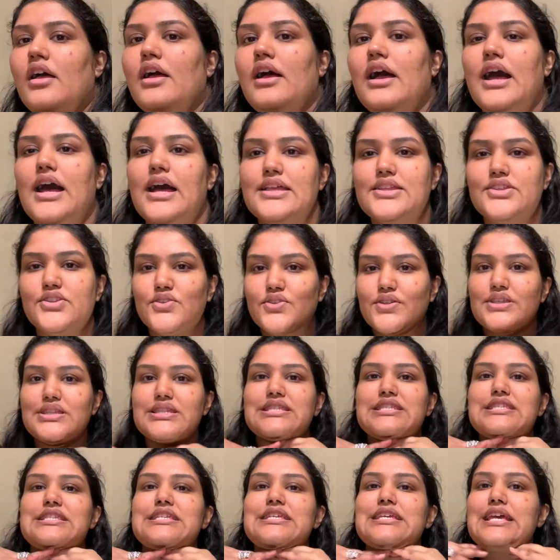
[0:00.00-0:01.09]
As you can
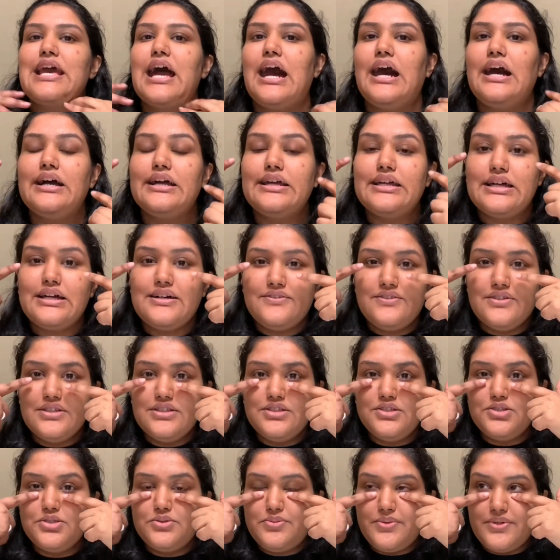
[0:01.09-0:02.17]
see, I have a
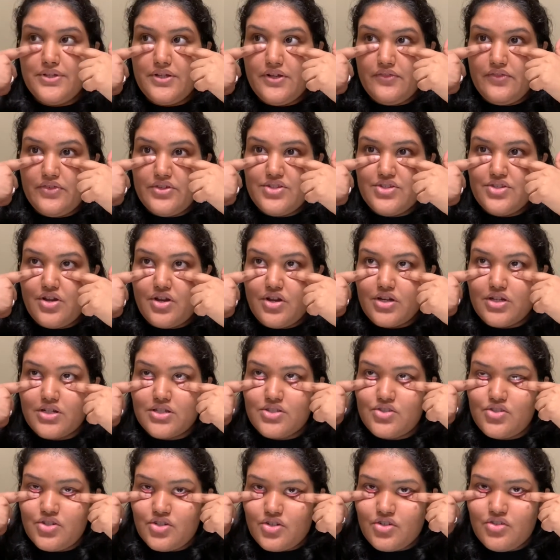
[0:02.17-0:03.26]
little bit of a dark
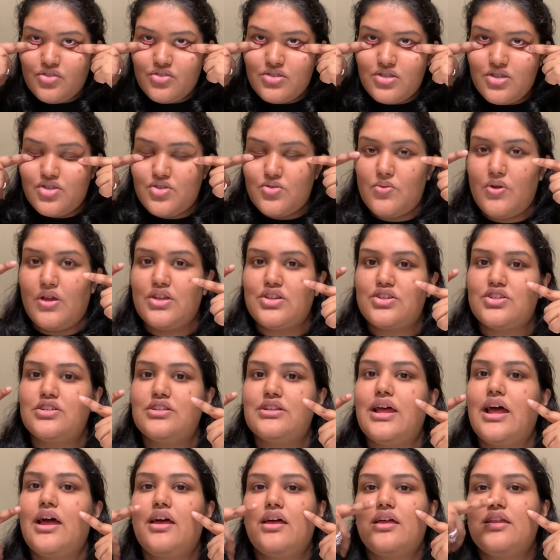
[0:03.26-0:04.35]
circle situation
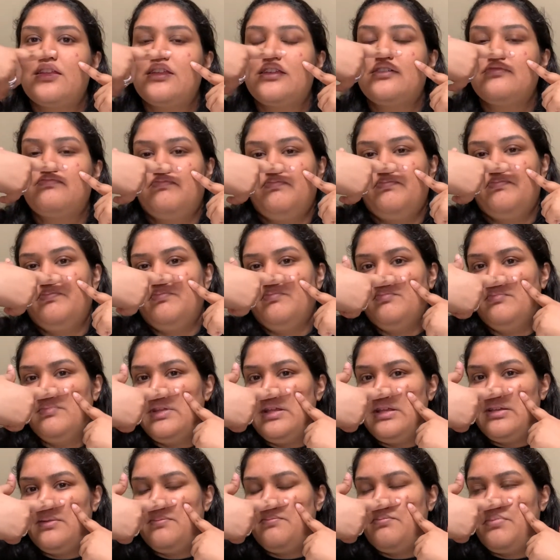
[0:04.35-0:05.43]
and a
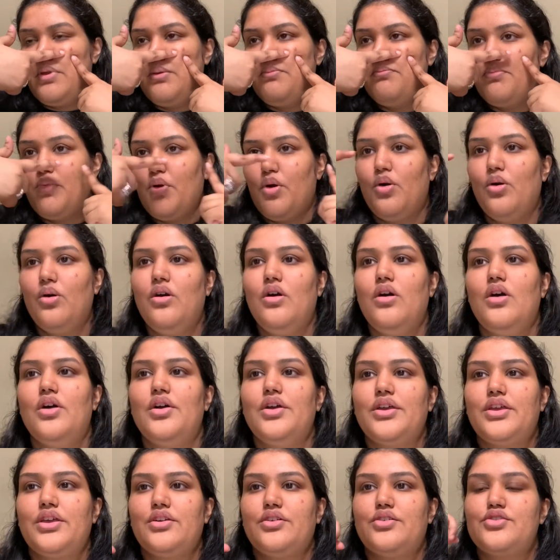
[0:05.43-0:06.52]
pimple
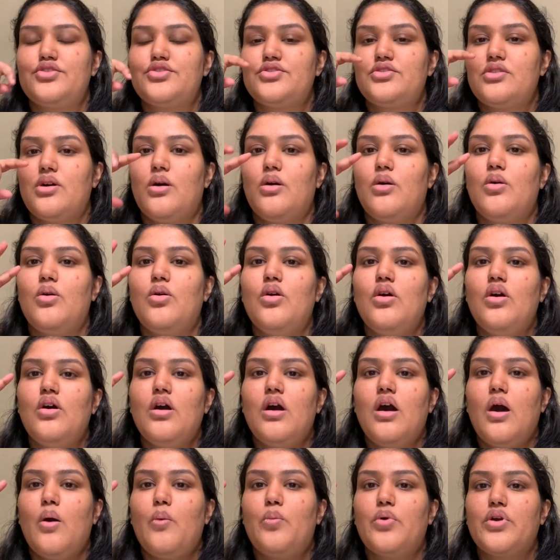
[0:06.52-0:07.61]
here, so
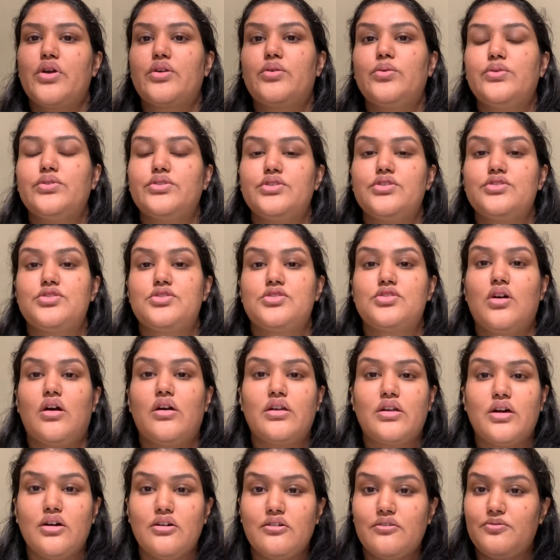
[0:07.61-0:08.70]
we're going to start
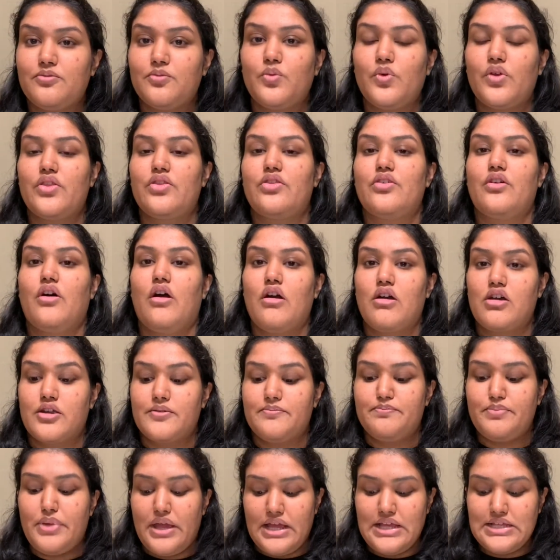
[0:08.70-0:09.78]
off with our
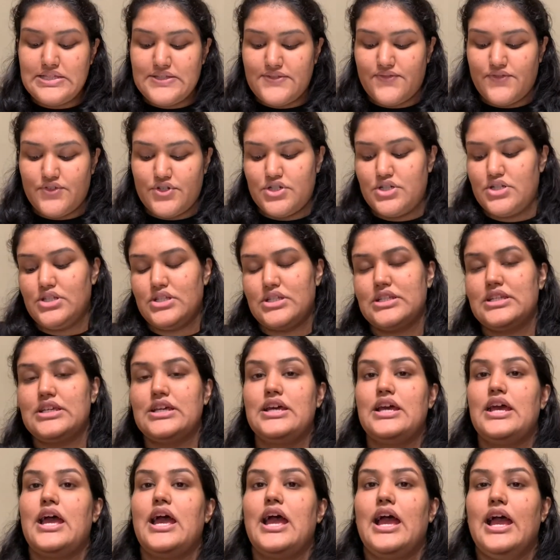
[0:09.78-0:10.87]
base first,
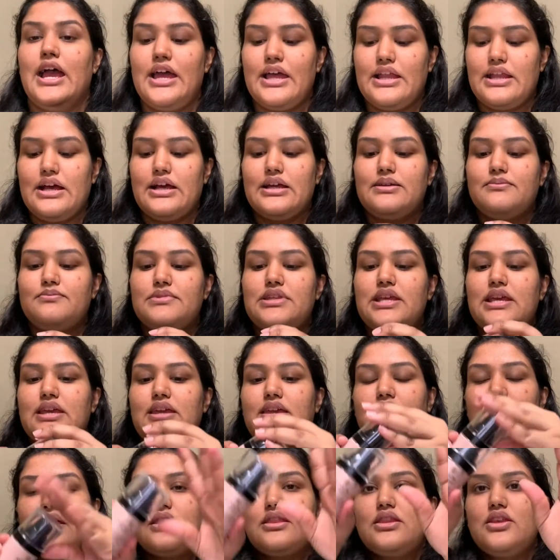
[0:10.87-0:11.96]
and I'm
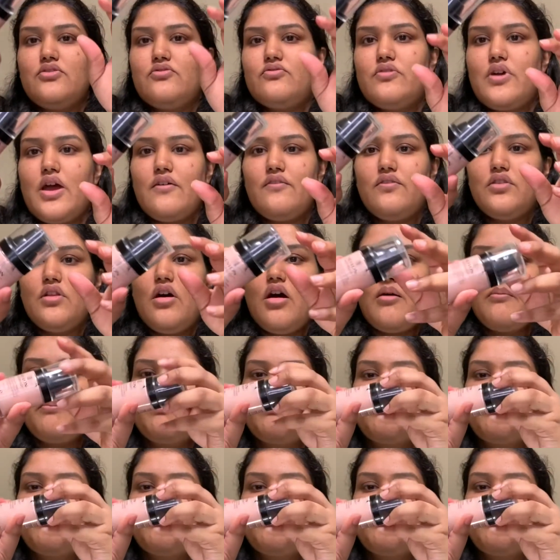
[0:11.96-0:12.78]
taking the Revlon